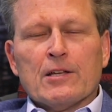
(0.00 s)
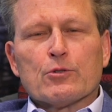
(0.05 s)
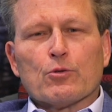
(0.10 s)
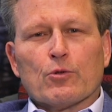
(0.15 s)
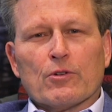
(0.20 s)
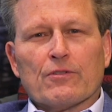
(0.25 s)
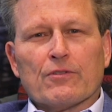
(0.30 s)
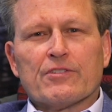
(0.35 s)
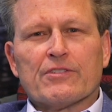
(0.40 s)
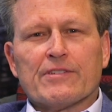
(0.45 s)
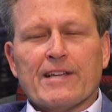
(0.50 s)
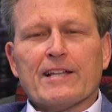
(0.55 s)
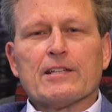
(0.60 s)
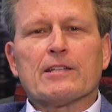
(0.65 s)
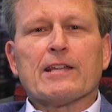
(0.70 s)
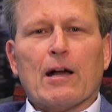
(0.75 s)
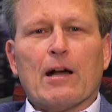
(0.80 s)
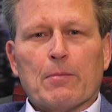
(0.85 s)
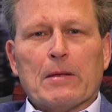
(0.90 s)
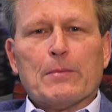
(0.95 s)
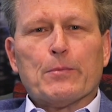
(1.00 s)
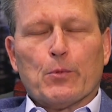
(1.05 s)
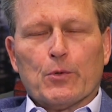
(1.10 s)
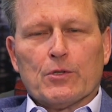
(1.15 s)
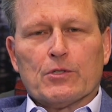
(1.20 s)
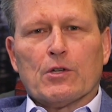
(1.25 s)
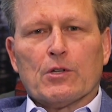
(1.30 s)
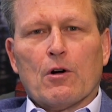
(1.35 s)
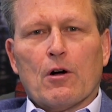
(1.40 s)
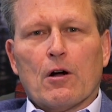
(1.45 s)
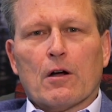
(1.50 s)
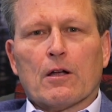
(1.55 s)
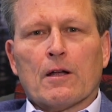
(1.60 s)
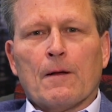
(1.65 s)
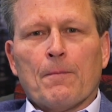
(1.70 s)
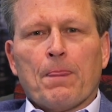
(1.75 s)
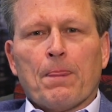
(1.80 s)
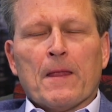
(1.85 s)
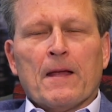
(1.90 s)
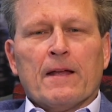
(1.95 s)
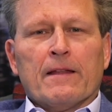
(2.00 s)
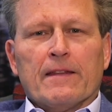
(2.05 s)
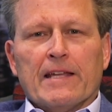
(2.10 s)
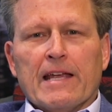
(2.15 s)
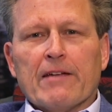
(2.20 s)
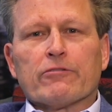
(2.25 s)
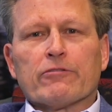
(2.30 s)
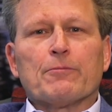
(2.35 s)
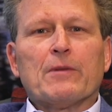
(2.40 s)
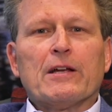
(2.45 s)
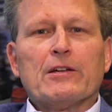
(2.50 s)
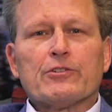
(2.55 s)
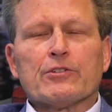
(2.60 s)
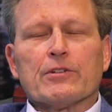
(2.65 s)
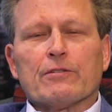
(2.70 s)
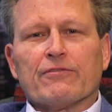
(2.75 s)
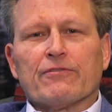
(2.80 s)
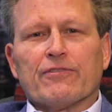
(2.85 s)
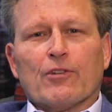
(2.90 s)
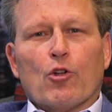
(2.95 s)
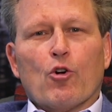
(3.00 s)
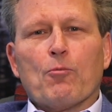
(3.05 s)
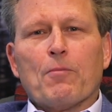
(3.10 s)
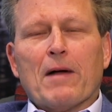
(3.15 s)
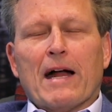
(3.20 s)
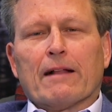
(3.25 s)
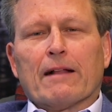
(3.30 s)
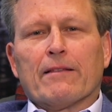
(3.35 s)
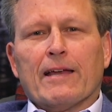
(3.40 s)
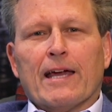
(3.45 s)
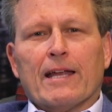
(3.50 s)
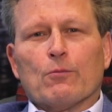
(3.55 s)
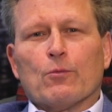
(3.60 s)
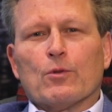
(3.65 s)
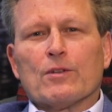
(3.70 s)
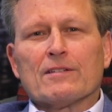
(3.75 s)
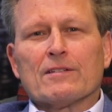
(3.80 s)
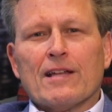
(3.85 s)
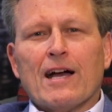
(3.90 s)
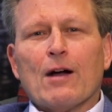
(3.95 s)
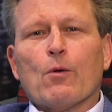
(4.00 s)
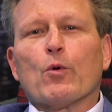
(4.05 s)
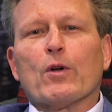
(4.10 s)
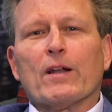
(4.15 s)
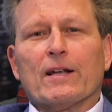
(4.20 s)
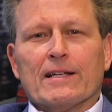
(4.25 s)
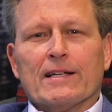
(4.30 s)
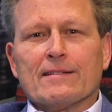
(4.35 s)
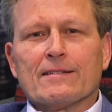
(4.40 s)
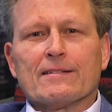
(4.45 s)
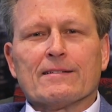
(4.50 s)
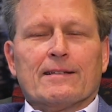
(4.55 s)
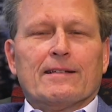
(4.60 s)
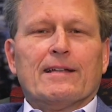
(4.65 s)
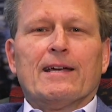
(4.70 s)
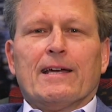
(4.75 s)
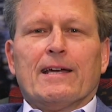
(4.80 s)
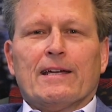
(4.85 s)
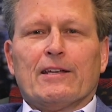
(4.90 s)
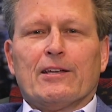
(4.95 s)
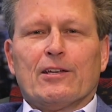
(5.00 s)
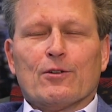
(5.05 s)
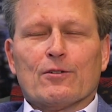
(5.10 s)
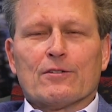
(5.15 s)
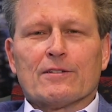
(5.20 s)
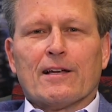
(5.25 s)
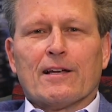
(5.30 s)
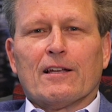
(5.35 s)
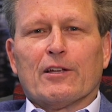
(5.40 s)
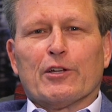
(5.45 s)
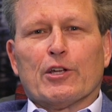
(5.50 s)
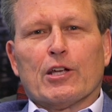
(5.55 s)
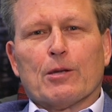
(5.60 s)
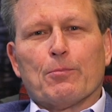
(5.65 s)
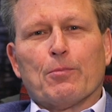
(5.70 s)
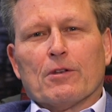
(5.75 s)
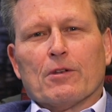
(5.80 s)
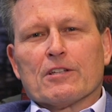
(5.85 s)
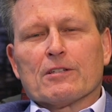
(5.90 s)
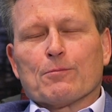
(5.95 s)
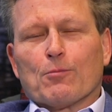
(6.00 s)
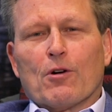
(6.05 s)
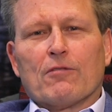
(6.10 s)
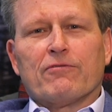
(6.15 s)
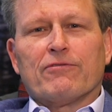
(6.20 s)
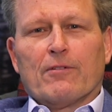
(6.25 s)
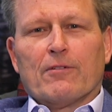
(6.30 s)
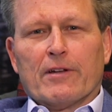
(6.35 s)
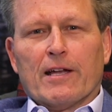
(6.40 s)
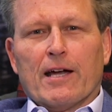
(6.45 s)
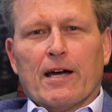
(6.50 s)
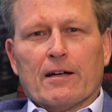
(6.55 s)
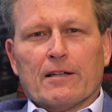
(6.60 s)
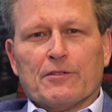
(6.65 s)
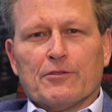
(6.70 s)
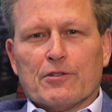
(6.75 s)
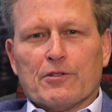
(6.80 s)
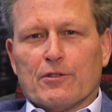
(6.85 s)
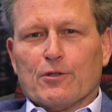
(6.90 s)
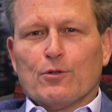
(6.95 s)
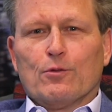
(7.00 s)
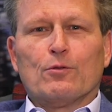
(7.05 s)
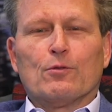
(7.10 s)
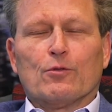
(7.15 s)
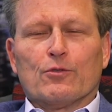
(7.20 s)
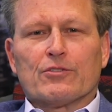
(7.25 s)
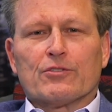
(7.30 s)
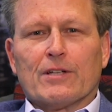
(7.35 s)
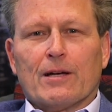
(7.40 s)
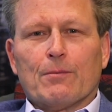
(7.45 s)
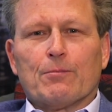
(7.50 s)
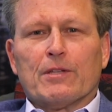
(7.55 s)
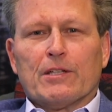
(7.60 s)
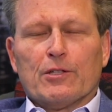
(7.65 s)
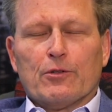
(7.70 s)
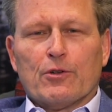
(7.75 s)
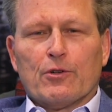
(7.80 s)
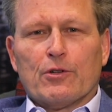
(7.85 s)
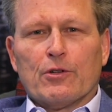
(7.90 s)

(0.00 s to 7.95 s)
sort of sense how people would talk the information flow back then was not what it is today. You know, it's not like you could pull a smartphone out and just Google something. You